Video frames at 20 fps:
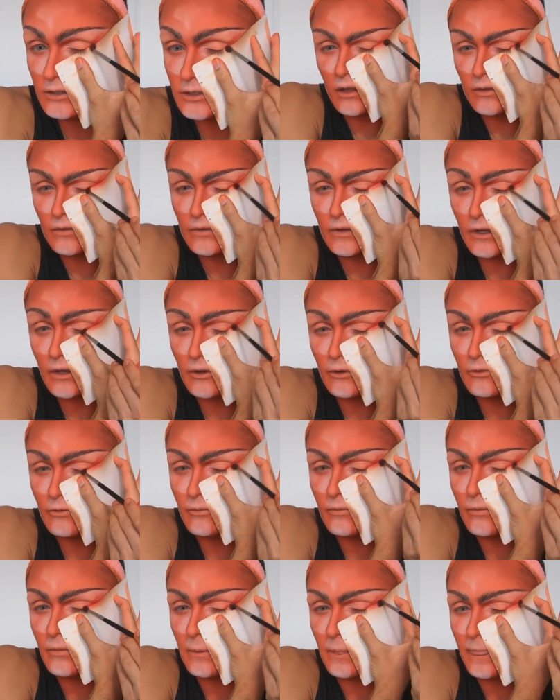So
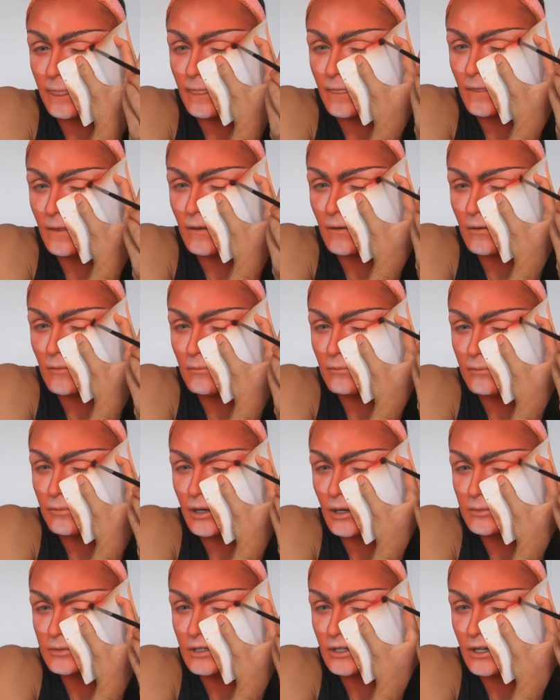
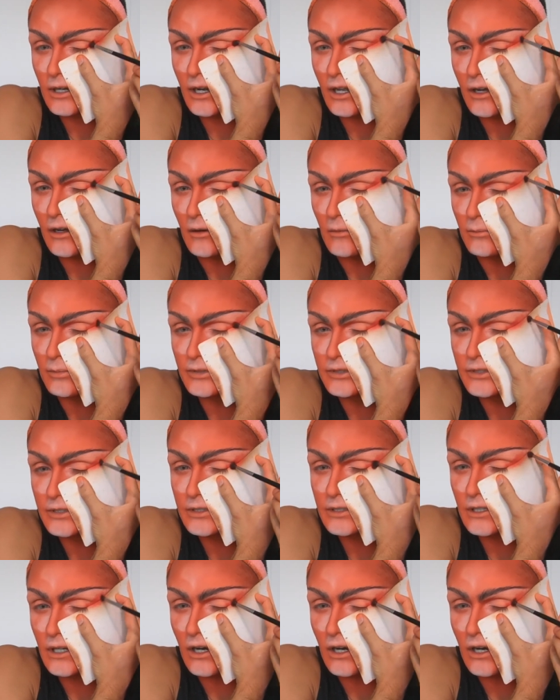pubs and clubs